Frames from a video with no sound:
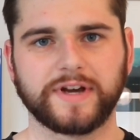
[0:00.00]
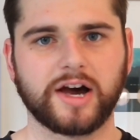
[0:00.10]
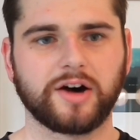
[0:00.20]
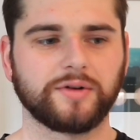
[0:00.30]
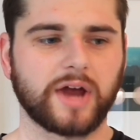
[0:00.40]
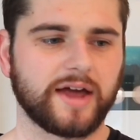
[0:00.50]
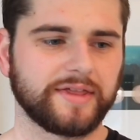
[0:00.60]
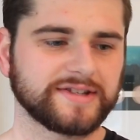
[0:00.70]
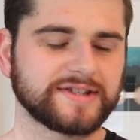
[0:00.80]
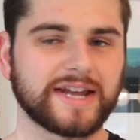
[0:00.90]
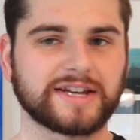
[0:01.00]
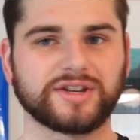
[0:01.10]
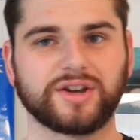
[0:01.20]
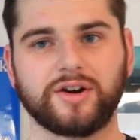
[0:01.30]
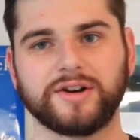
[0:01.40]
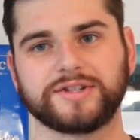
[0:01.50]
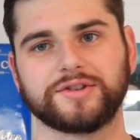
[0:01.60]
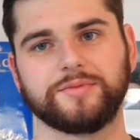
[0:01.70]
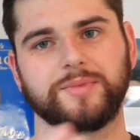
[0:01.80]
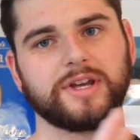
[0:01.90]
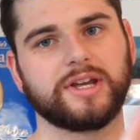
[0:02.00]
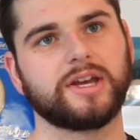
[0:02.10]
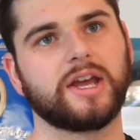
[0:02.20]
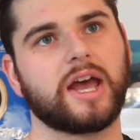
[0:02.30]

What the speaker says: Now, this is actually going to be